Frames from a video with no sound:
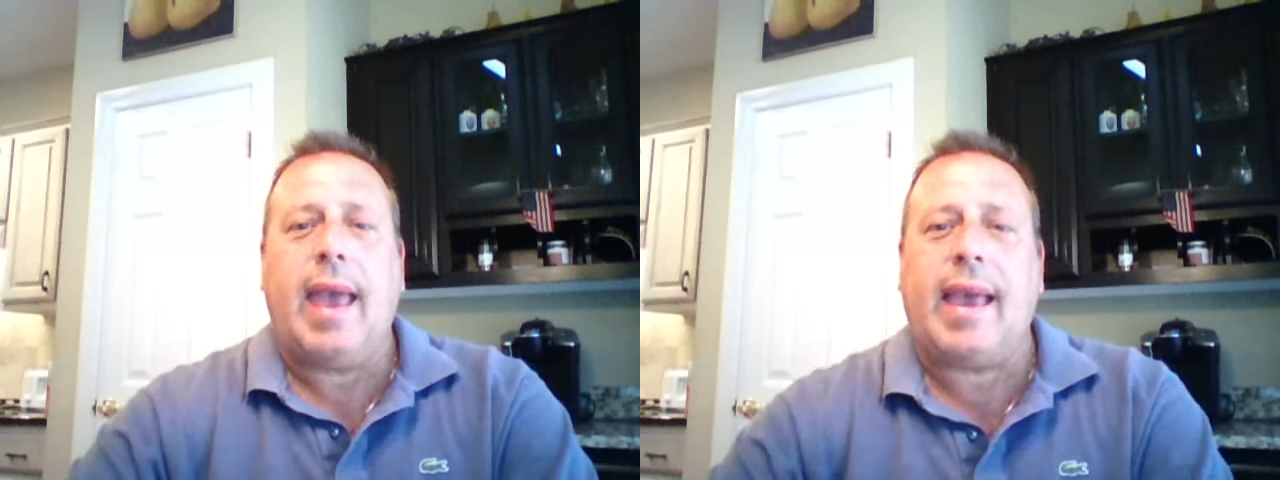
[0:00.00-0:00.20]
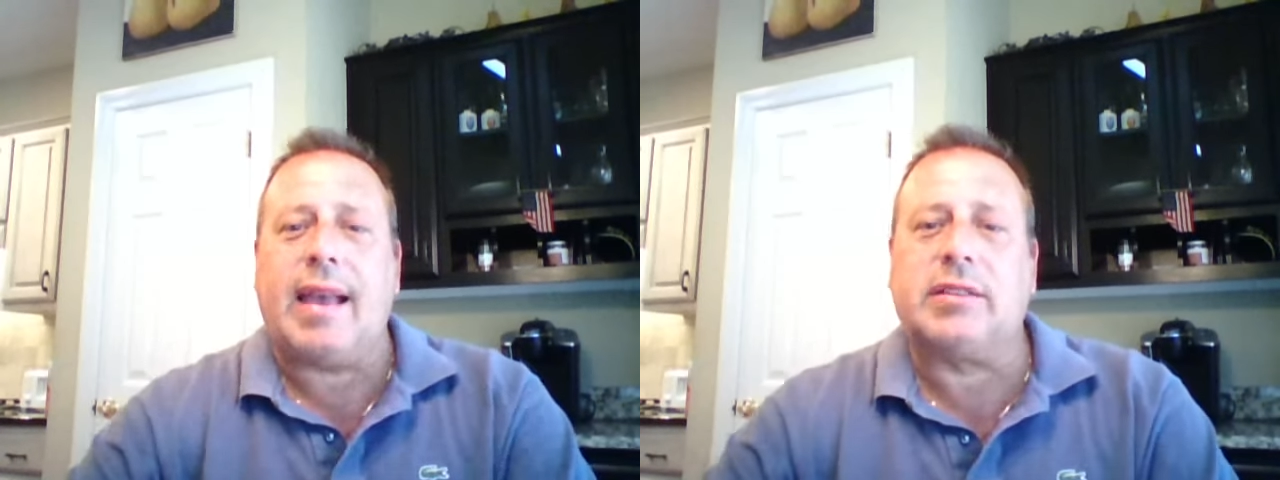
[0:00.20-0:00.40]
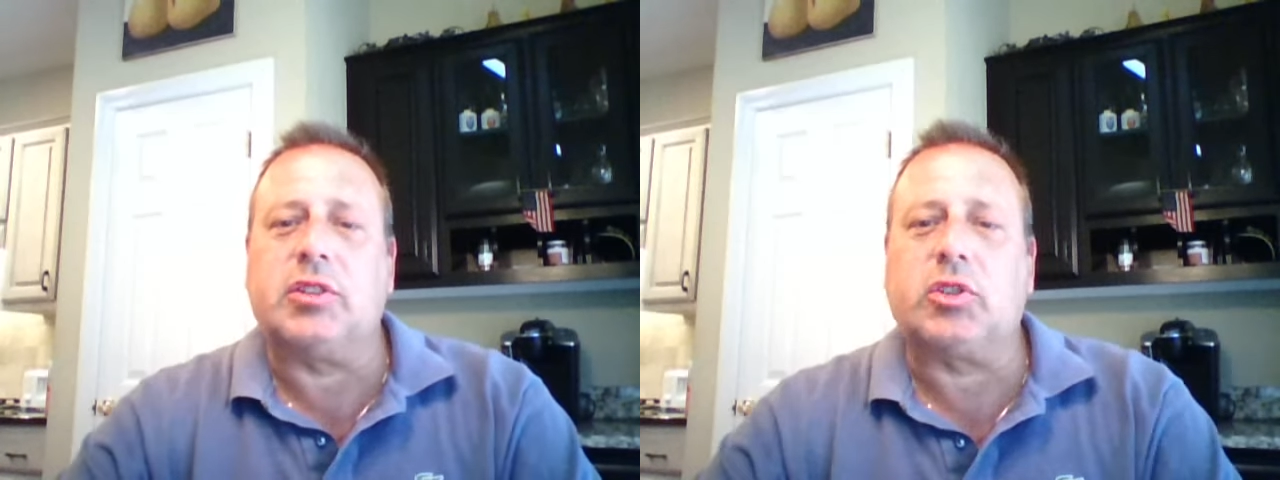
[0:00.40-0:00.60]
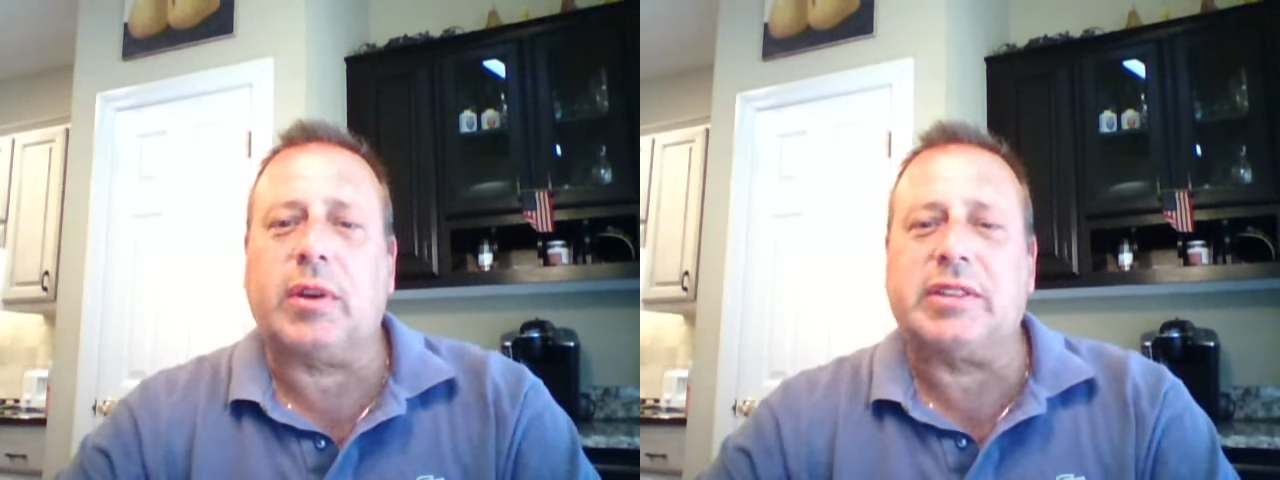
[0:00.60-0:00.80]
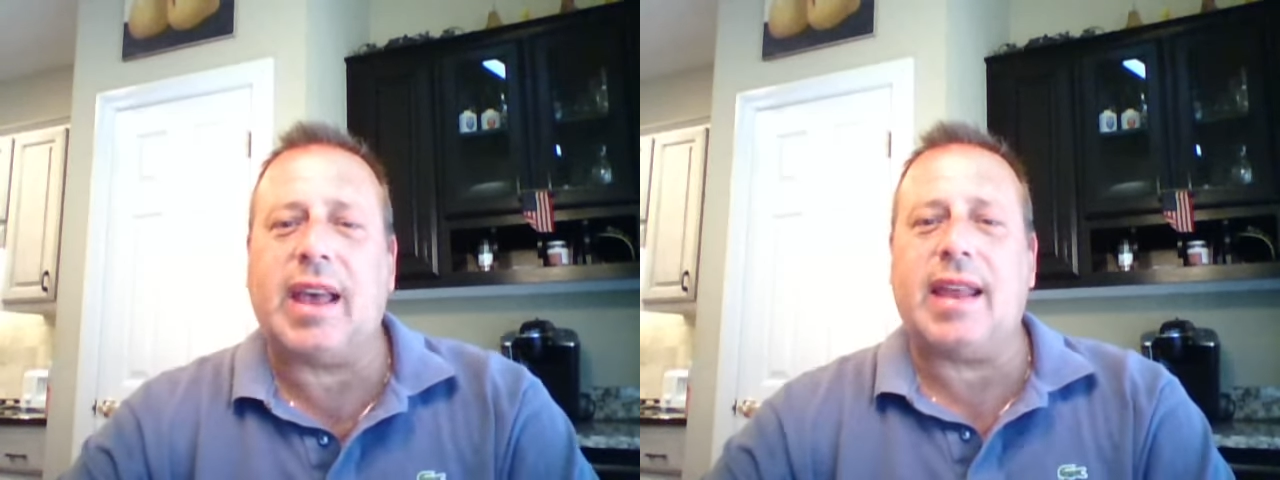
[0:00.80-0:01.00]
Hey guys, it's
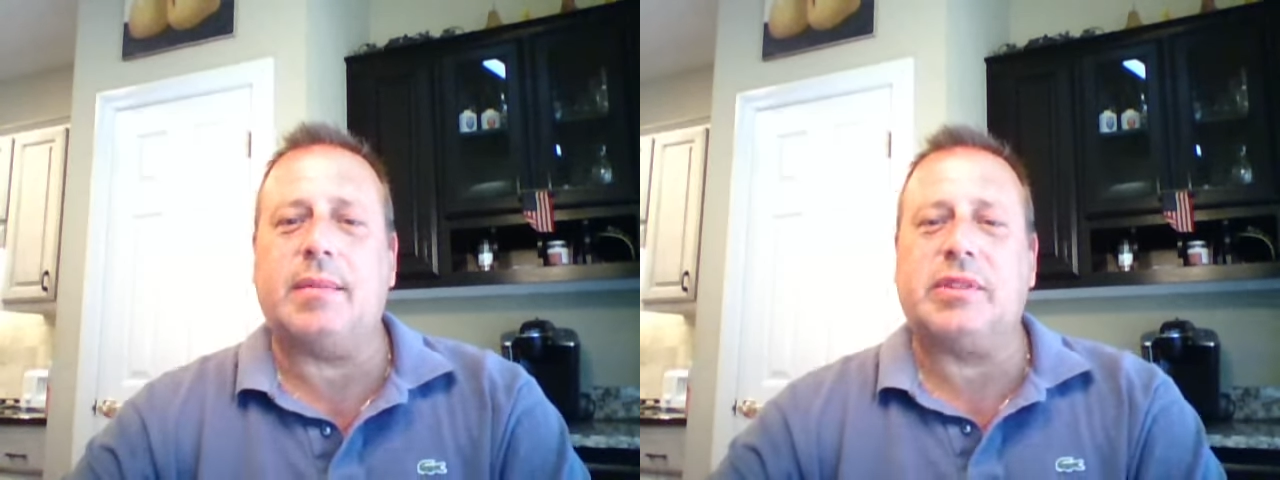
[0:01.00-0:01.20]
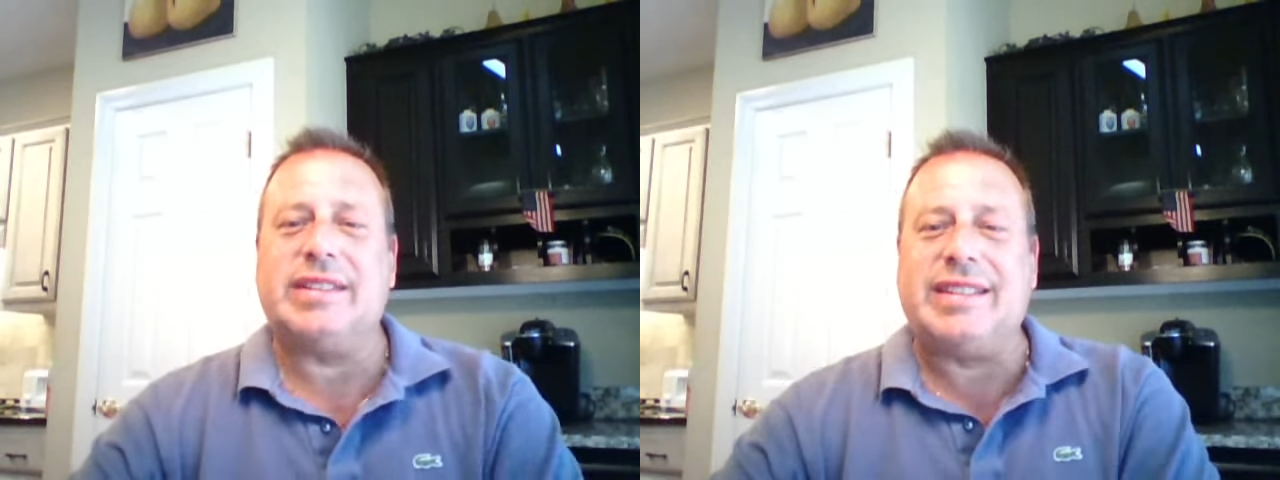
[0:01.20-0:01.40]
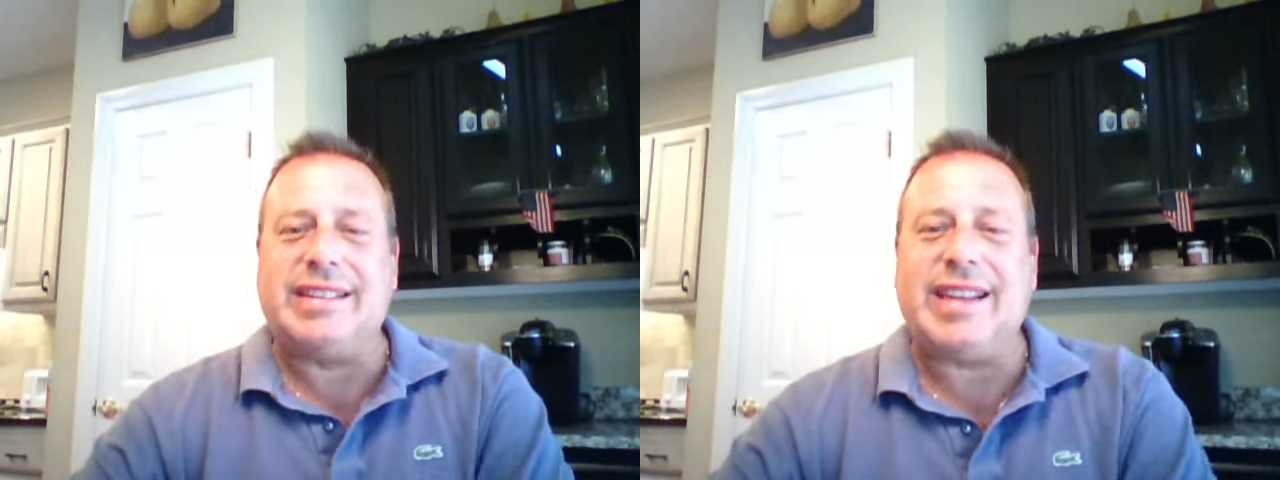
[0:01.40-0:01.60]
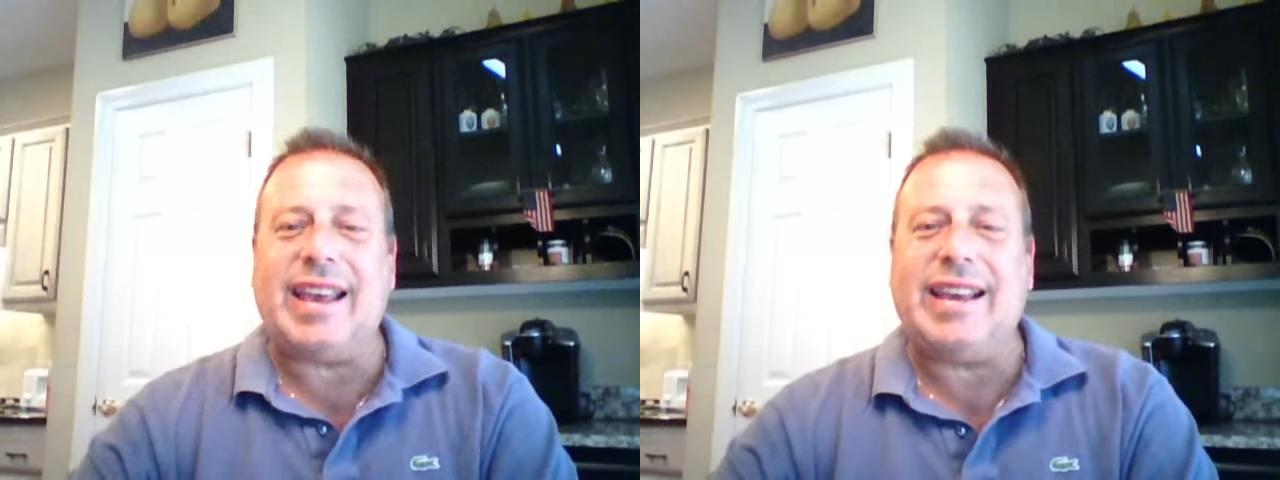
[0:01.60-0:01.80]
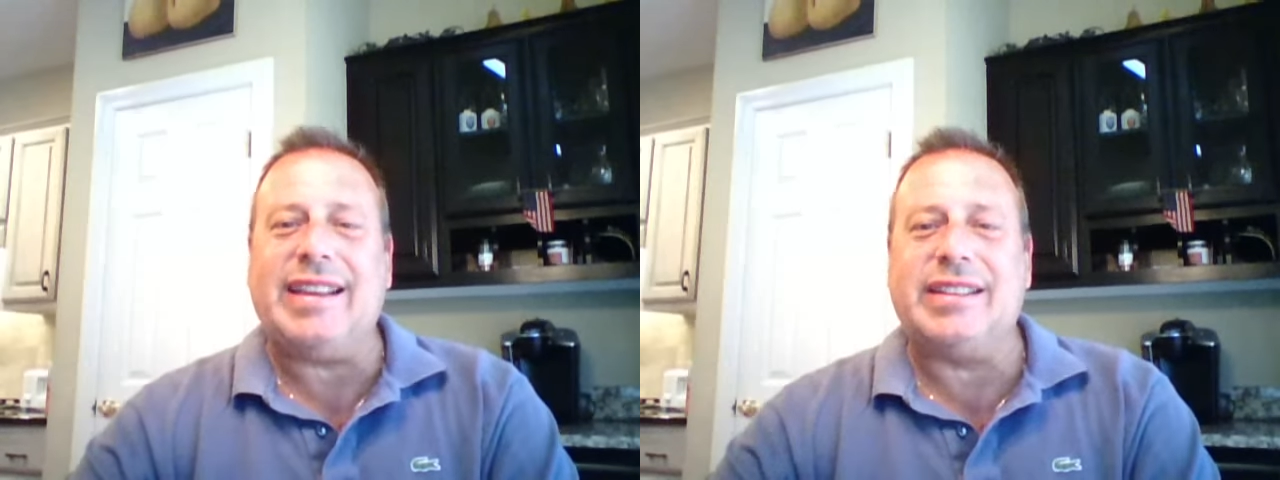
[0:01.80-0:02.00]
Trace Adams, and
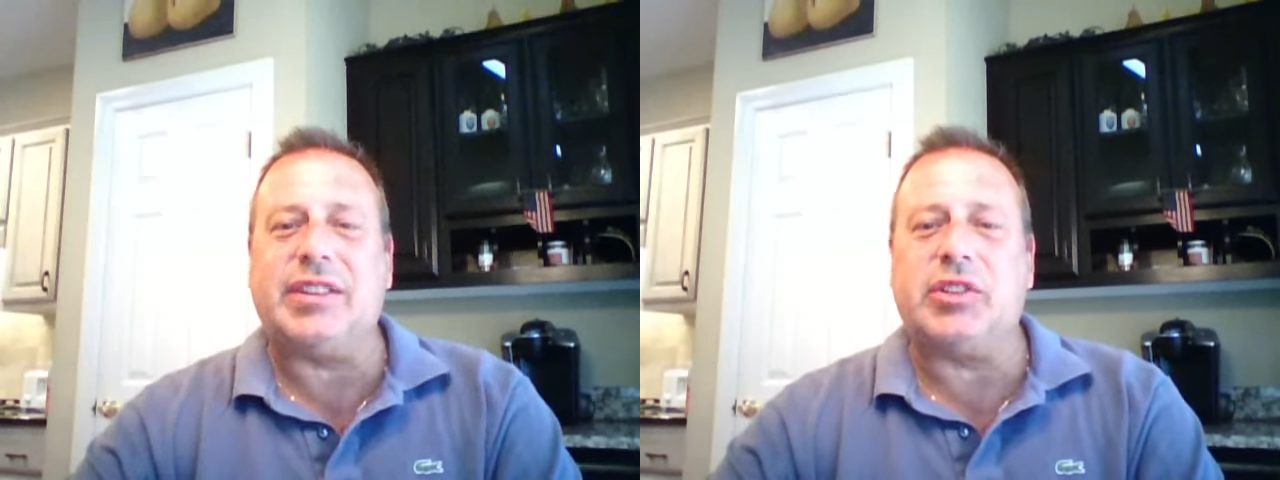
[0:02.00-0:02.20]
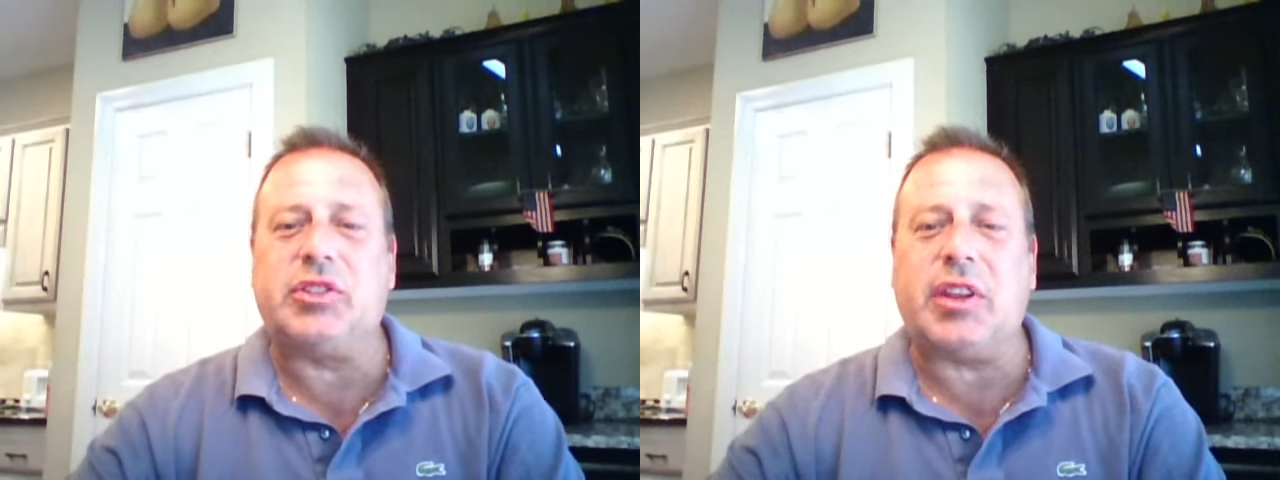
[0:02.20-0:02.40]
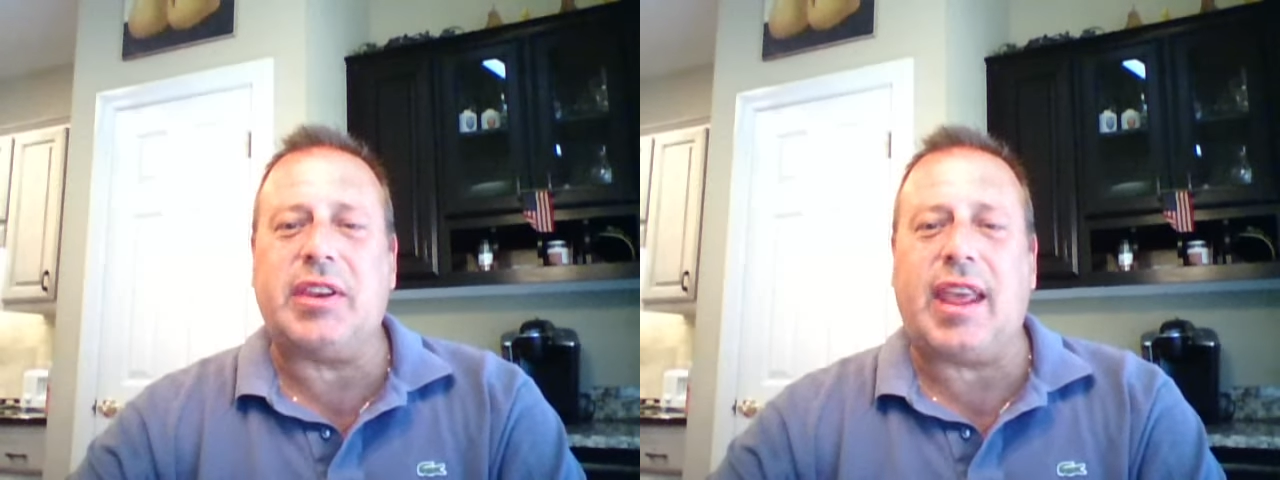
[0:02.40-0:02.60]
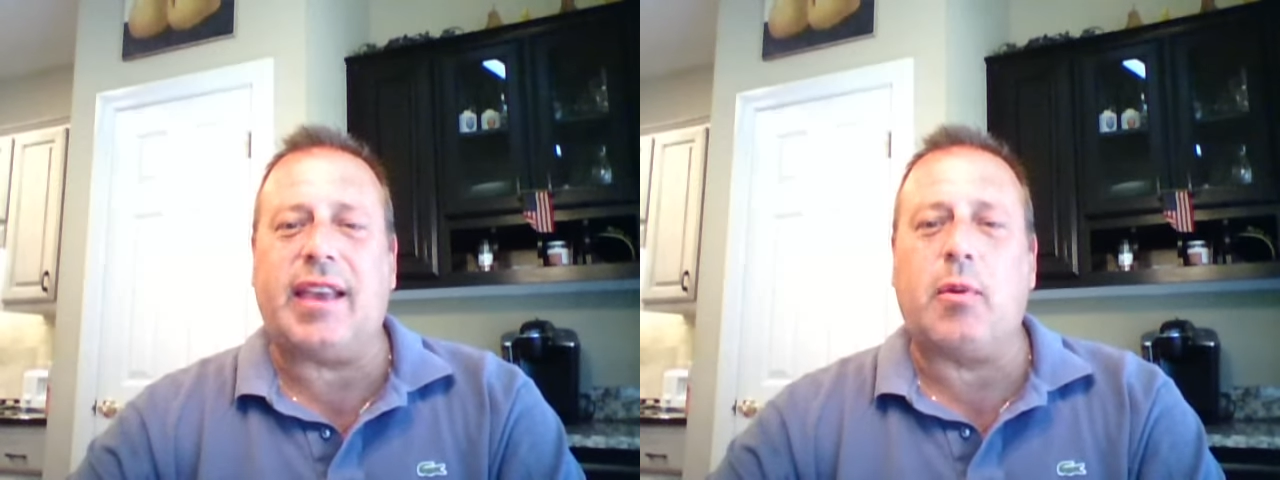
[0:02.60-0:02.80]
today is Sunday.